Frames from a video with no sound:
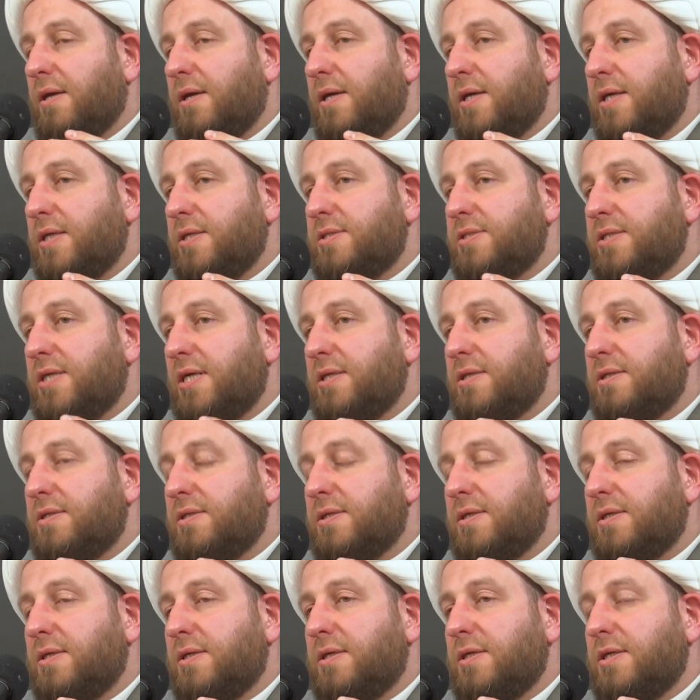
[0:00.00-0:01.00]
He said,
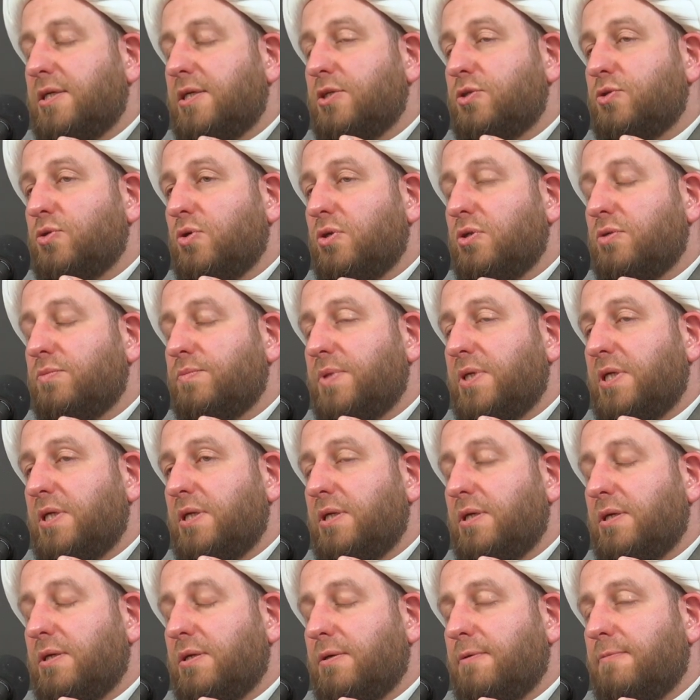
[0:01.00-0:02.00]
he told
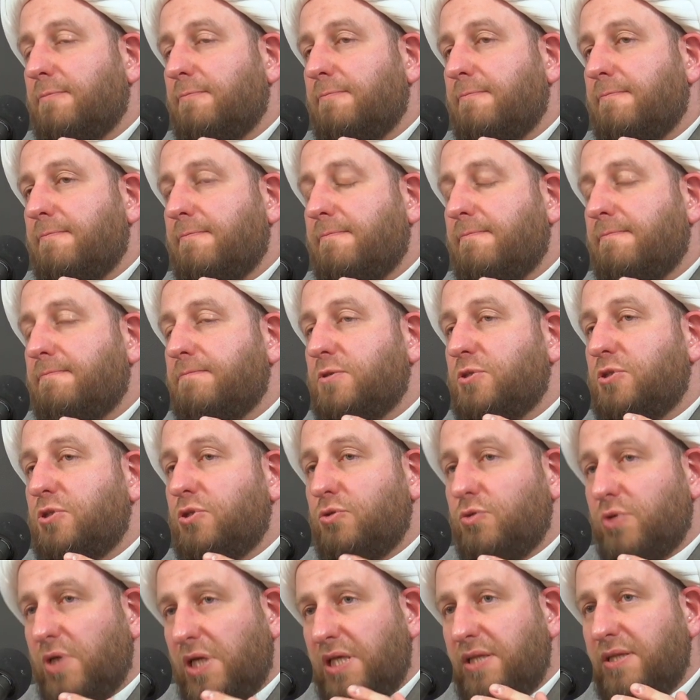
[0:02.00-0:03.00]
me, do
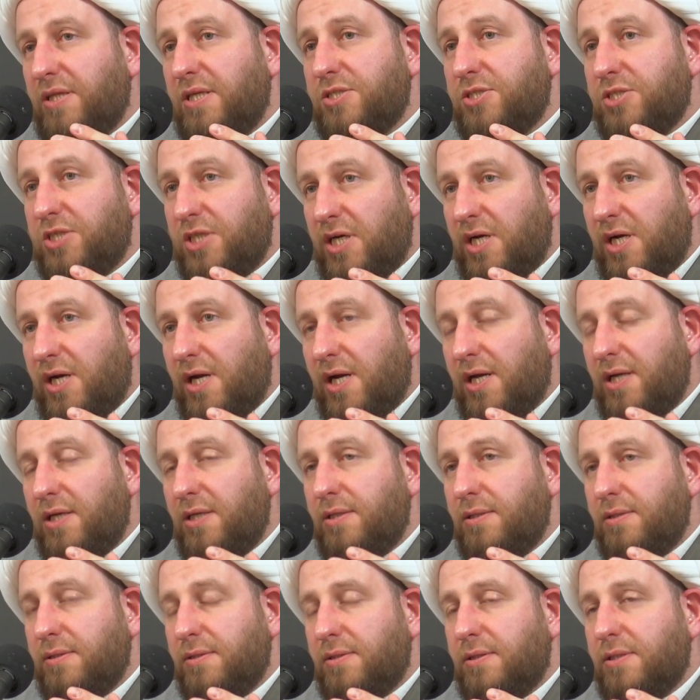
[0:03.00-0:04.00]
you read the ziyarah?
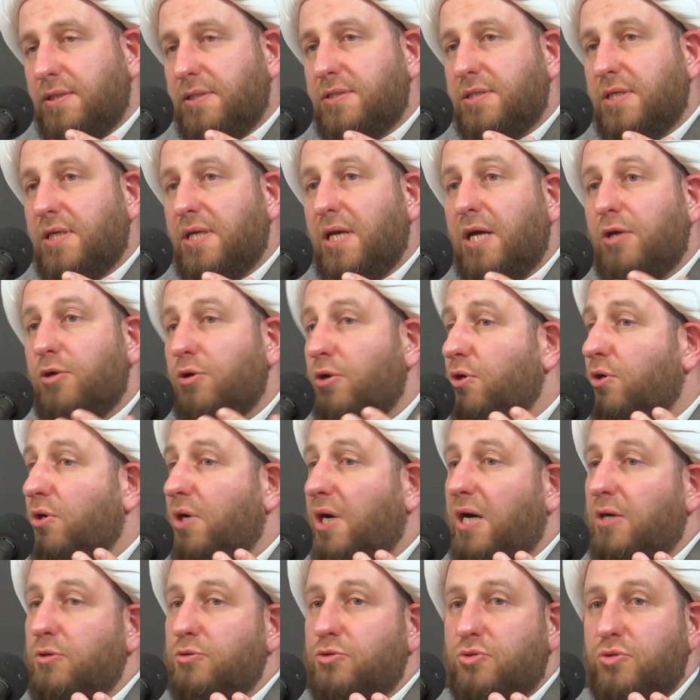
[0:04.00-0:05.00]
He said, I don't know
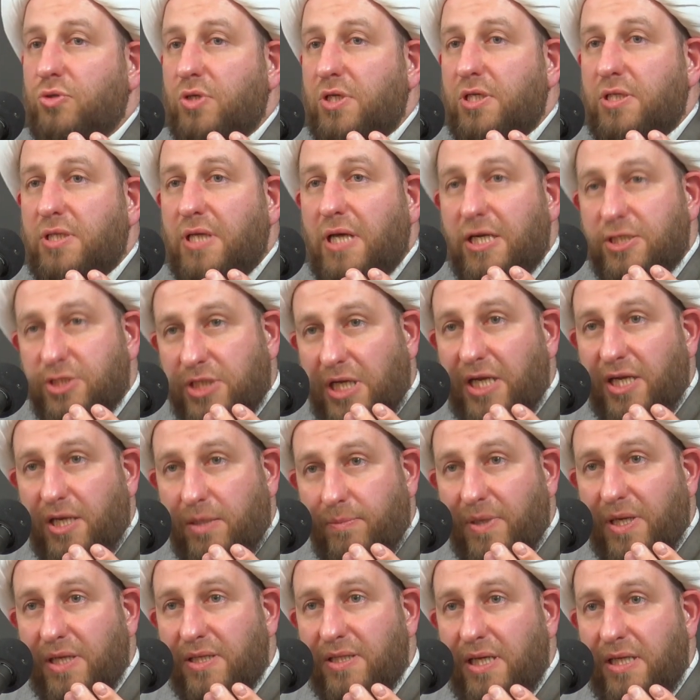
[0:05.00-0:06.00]
how to read. Hajj Ali
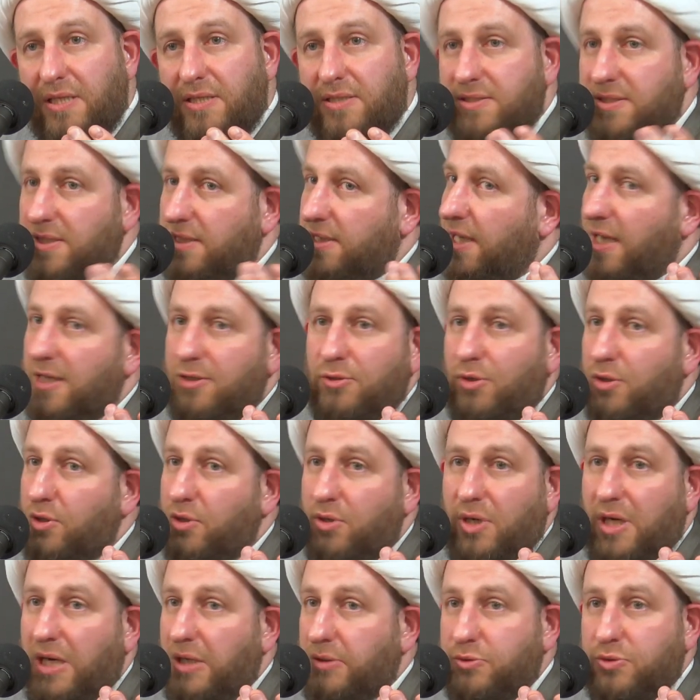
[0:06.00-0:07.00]
al-Baghdadi said, I don't
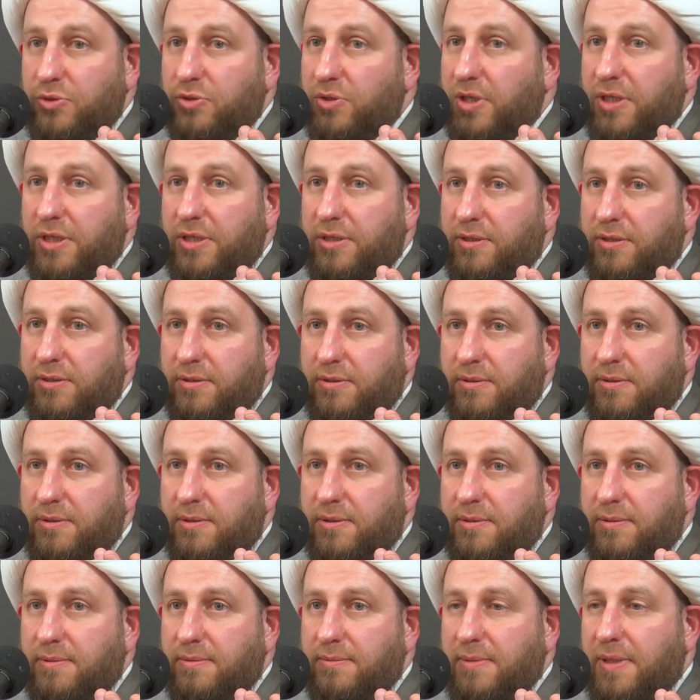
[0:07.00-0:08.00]
know how to read.
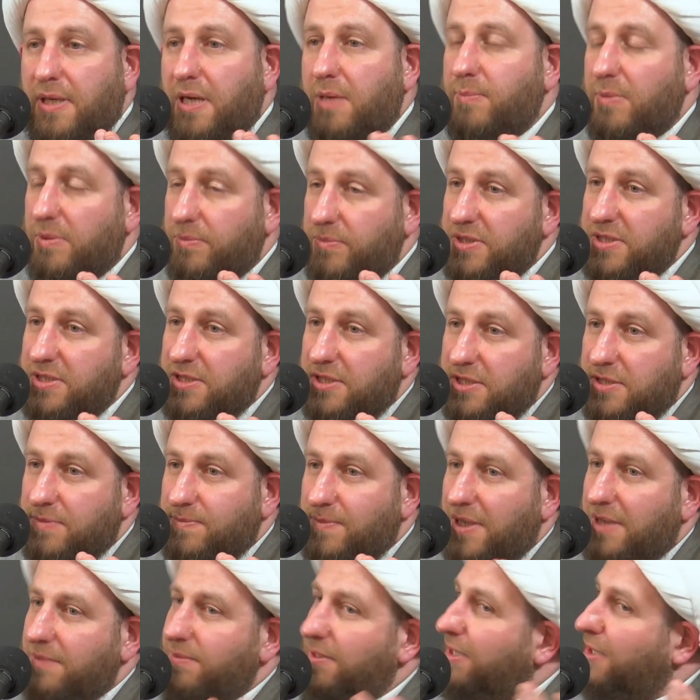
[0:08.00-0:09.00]
I'm a
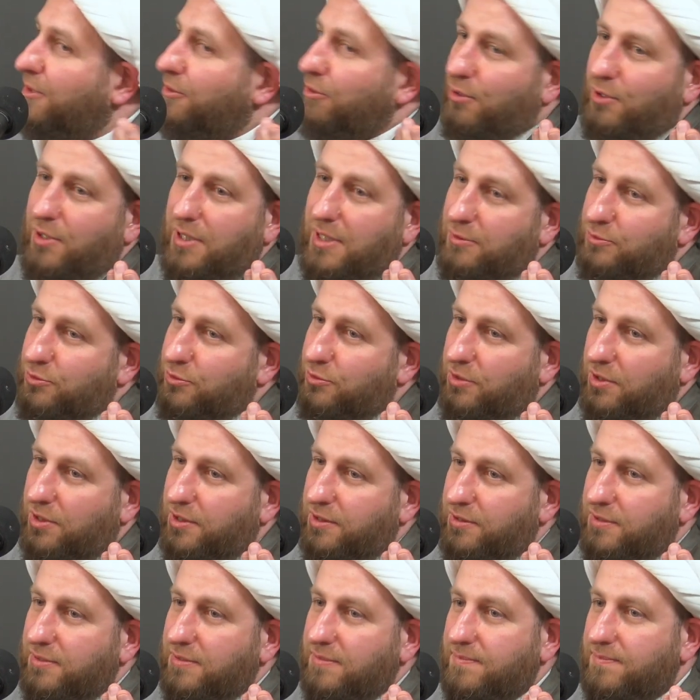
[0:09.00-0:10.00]
businessman, but I don't know how to read.
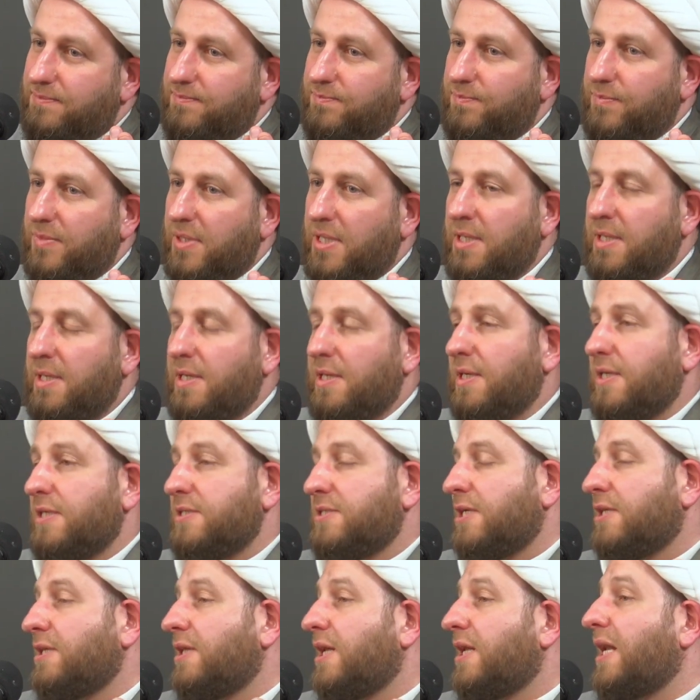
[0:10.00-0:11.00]
He
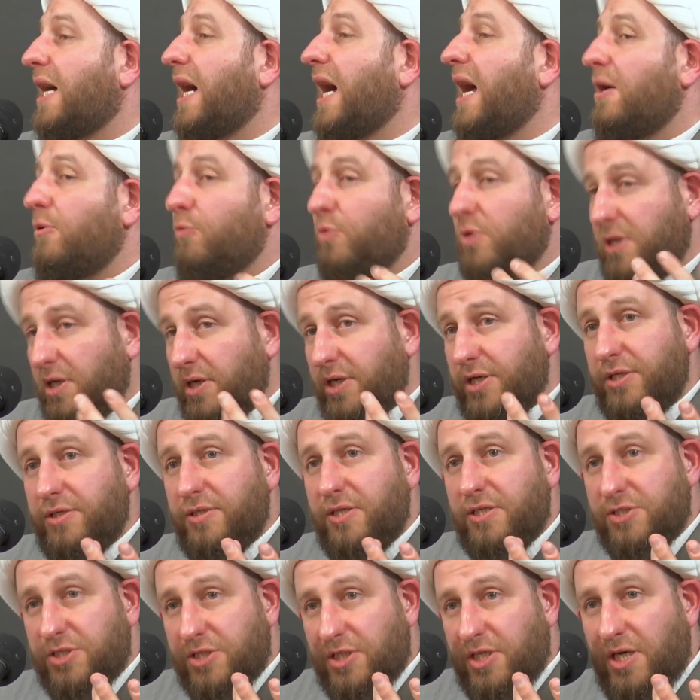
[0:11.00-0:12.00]
said, then I will read
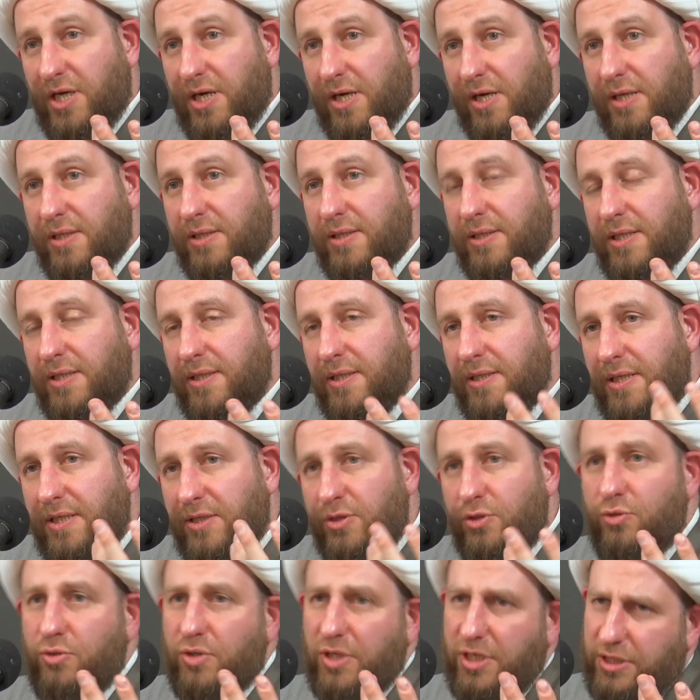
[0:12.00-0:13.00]
the ziyarah, and
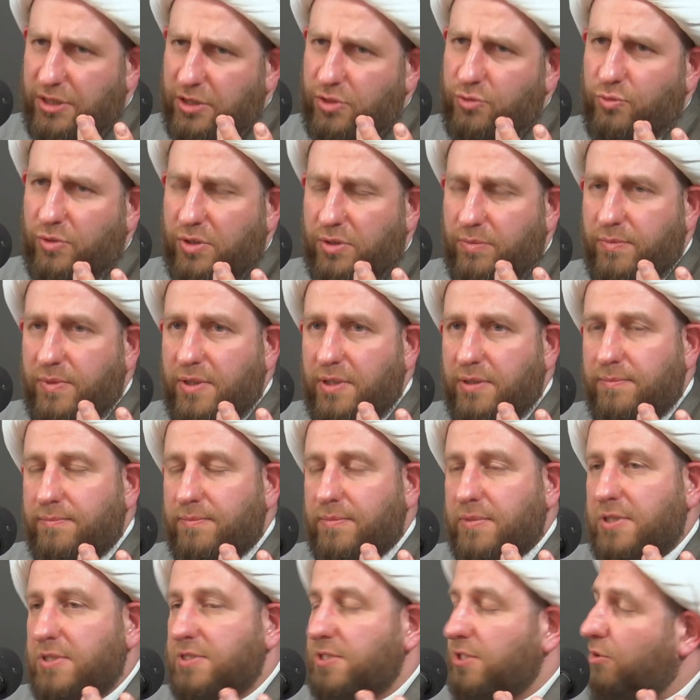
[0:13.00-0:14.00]
you read it with me.
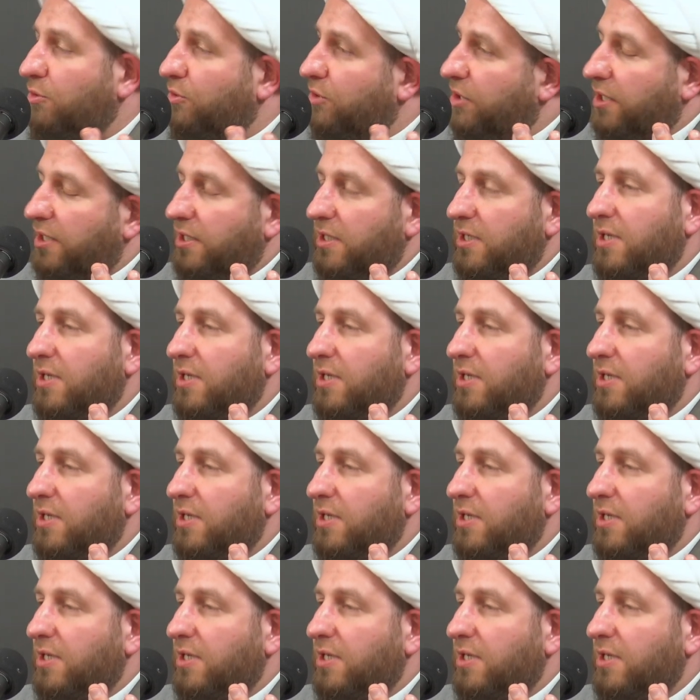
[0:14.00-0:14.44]
He said, okay.